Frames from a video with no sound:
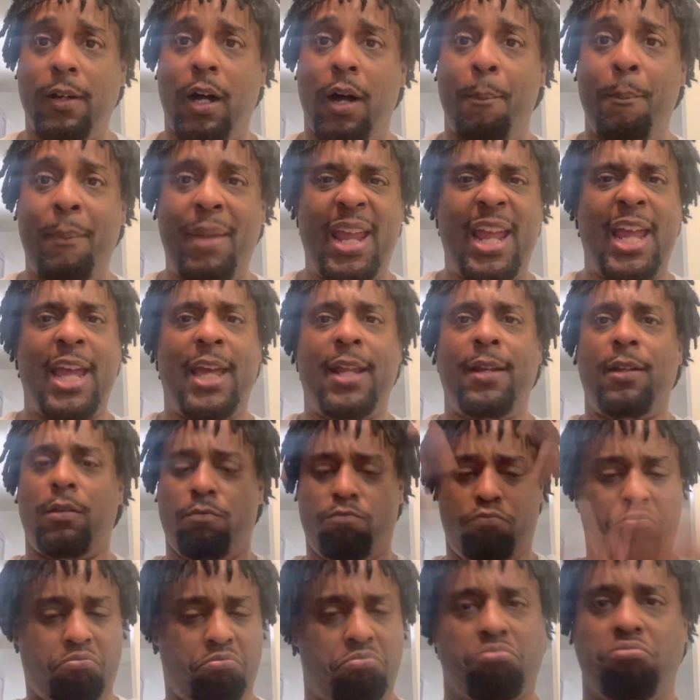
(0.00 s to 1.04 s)
a man
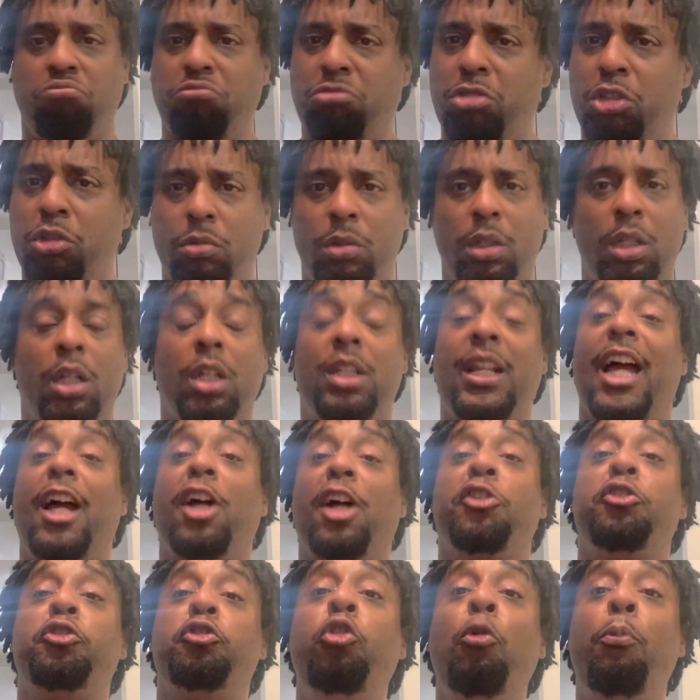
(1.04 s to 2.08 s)
looked like a
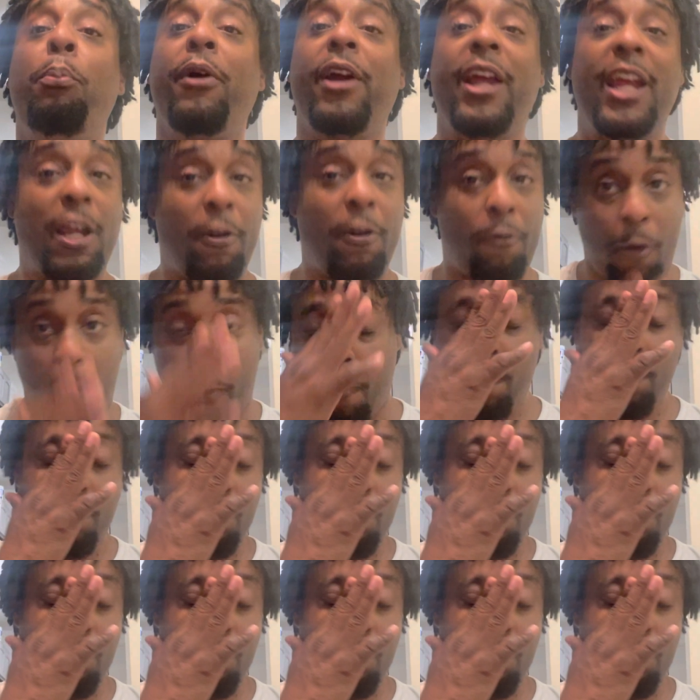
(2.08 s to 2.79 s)
superhero.